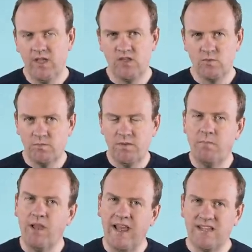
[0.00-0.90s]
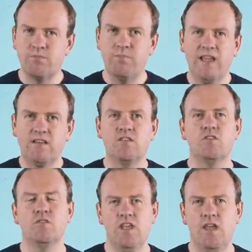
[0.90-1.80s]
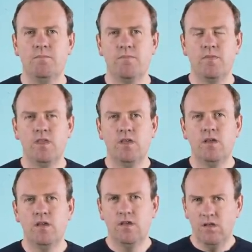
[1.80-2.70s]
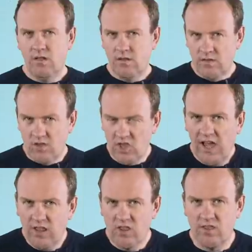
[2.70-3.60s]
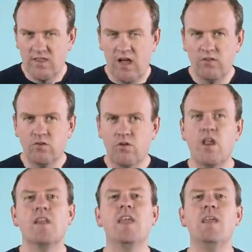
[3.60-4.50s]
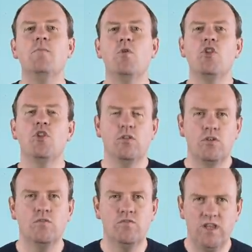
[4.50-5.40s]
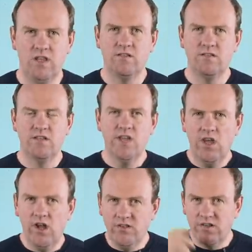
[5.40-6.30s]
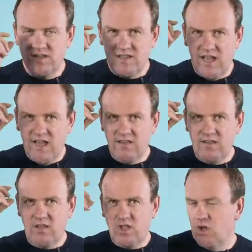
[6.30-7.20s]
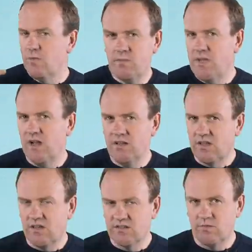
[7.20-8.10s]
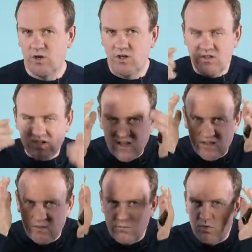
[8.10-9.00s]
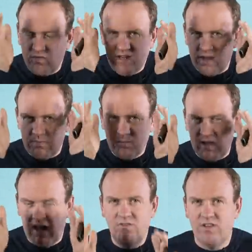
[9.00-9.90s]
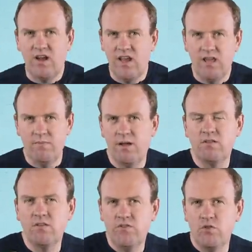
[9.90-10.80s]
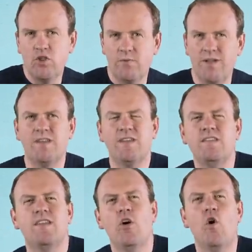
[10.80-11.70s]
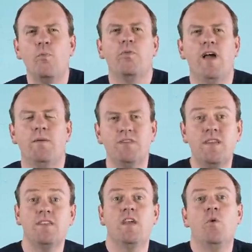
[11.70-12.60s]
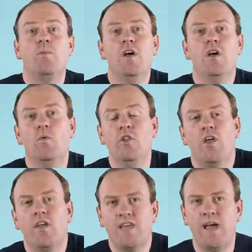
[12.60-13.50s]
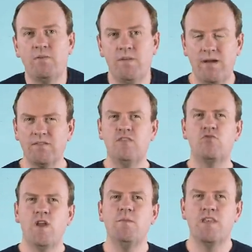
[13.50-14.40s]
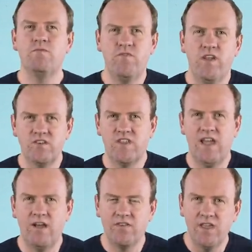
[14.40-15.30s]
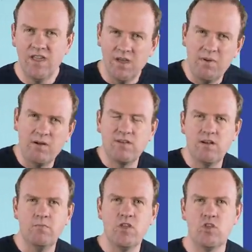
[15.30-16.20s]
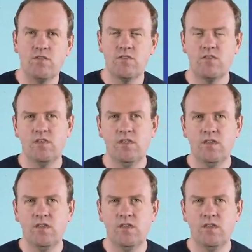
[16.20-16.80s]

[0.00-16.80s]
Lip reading: It's what people expect today. The challenge is now to create emotional convenience. Understand the human behind the customer. Understand the movie that people have in their head about their future, about the things they hope will happen, things they hope will not happen, about the dreams and fears they have, about their ambitions.